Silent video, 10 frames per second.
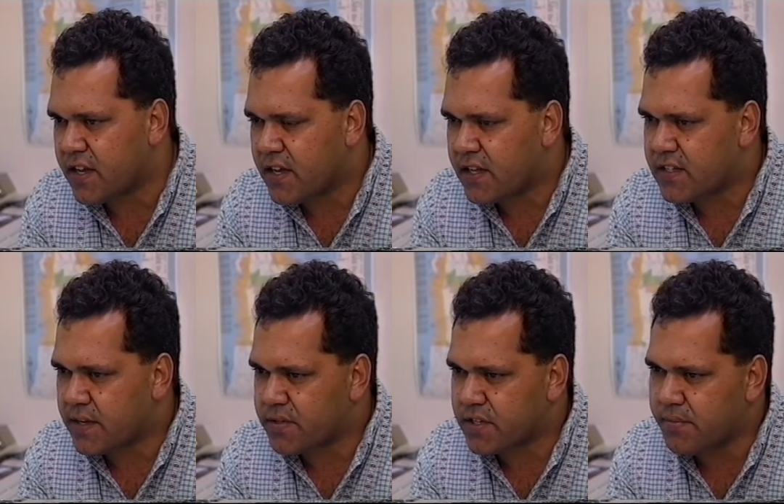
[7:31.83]
it
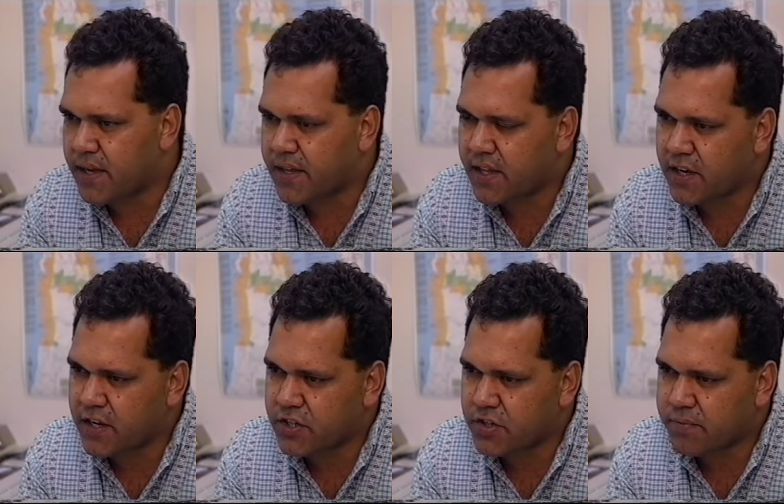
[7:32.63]
seems to me that he
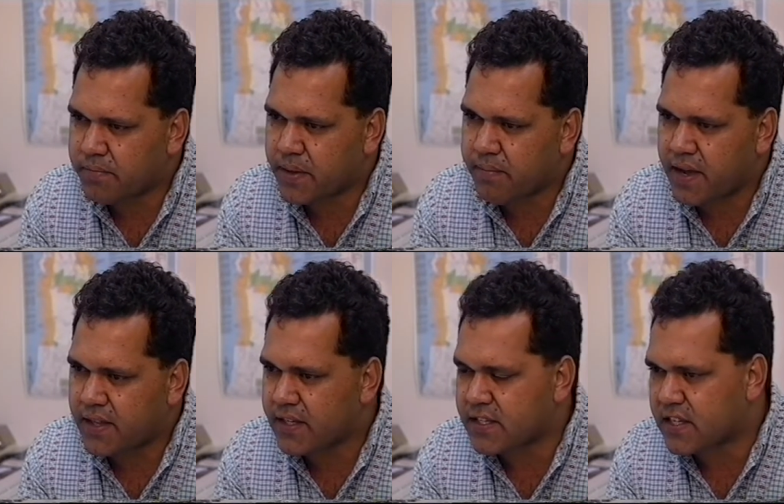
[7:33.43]
shouldn't be
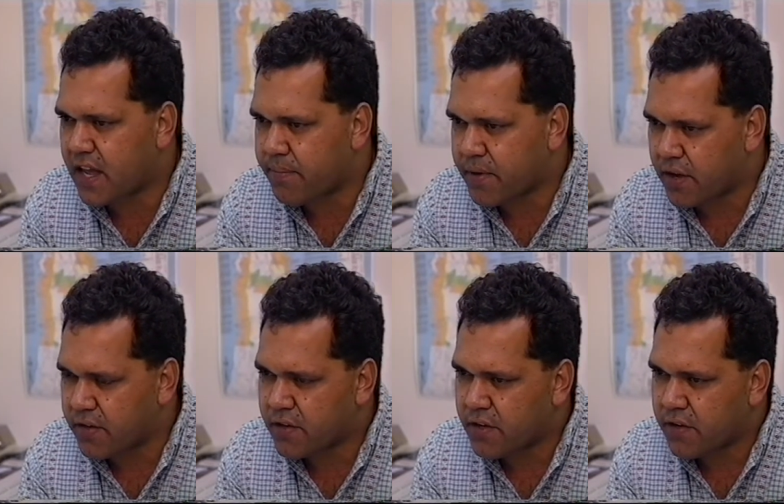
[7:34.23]
made the
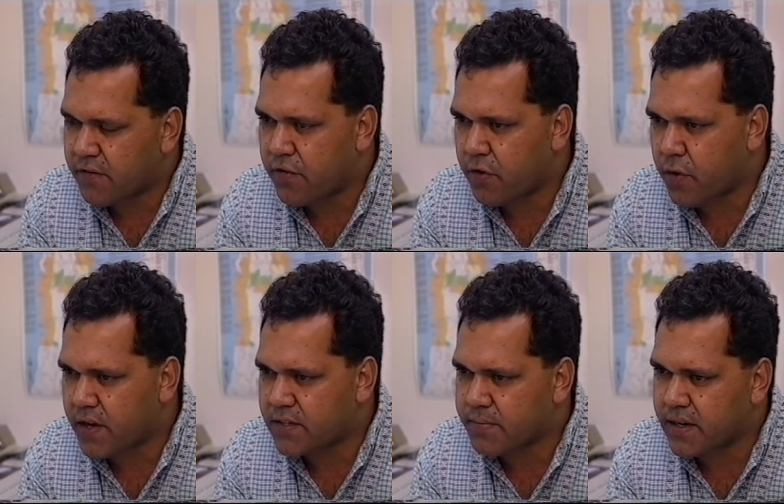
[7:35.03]
scapegoat for what has